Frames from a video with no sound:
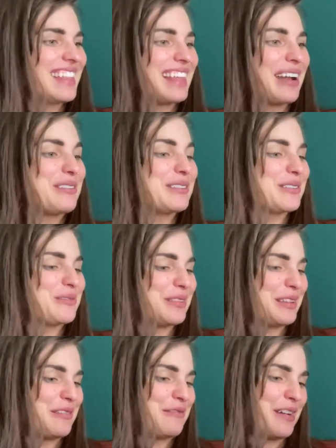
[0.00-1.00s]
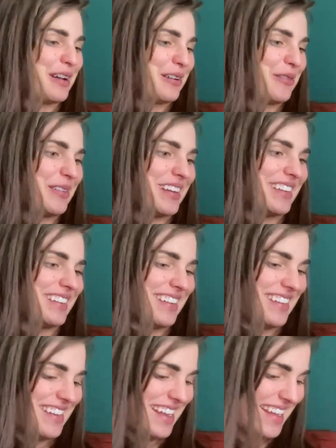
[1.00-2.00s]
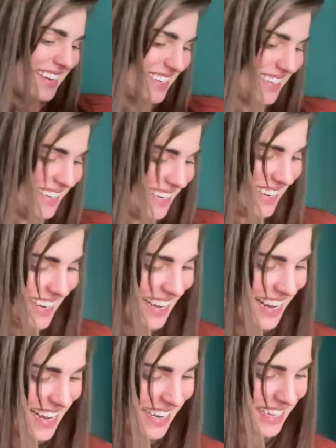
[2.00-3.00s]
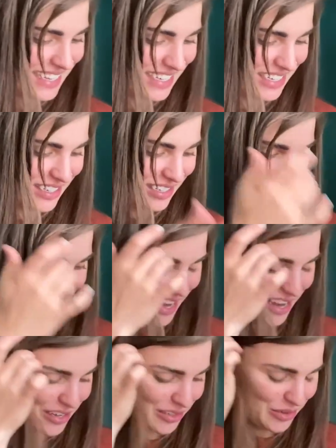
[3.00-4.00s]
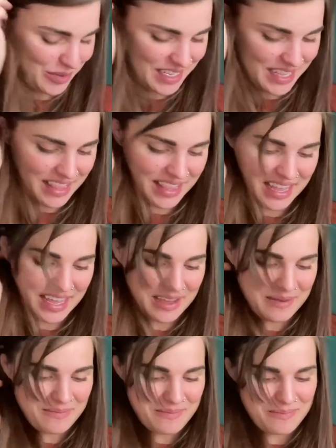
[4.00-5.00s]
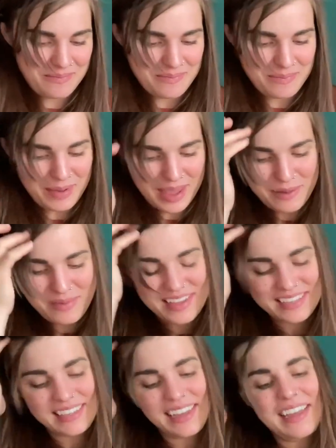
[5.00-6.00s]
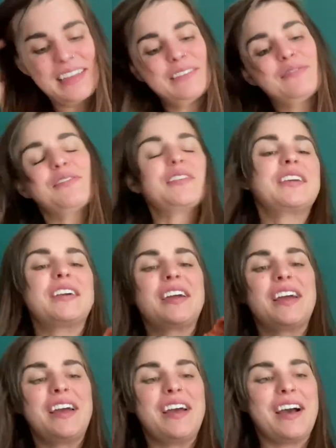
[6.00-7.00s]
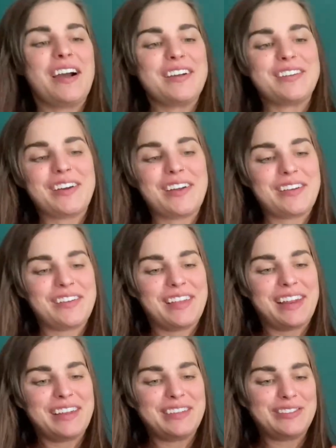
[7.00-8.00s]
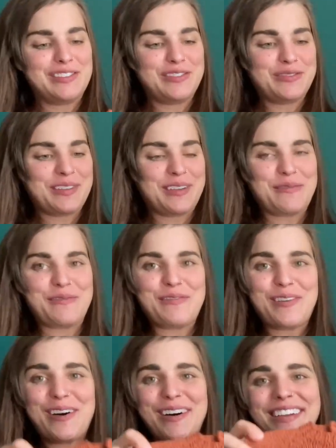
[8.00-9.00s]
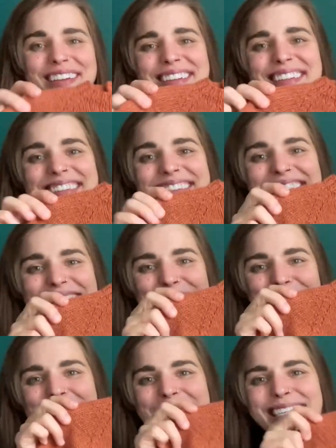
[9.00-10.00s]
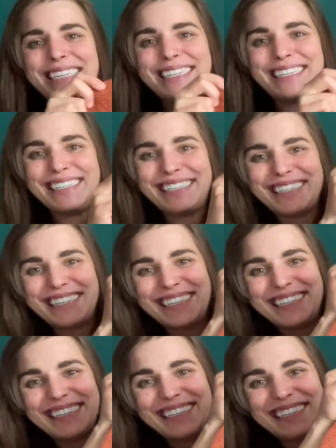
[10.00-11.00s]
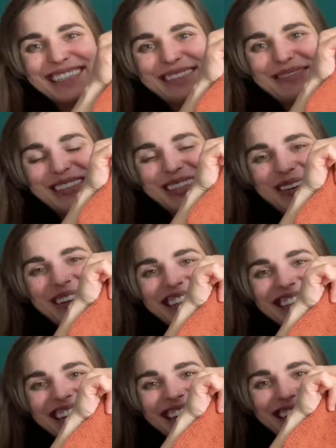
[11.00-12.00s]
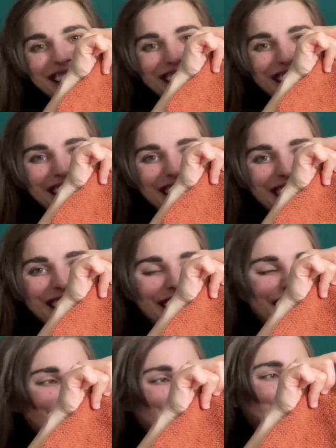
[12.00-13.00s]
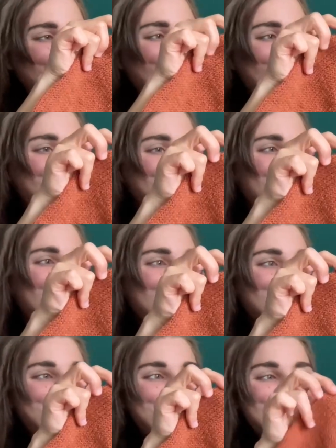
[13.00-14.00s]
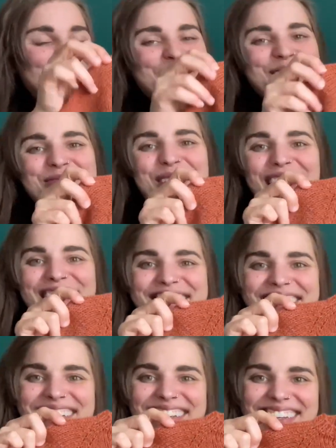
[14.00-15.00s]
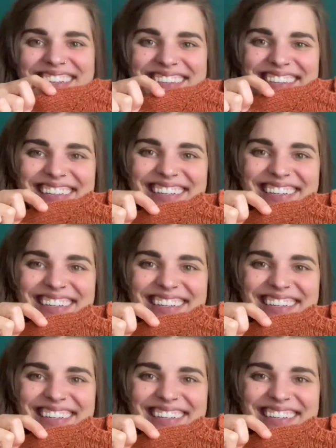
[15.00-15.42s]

that was a really fun quick knit. And I also did the baby size for our daughter that is due in fall, and oh my gosh, I'm so excited. So we'll all kind of be matching, and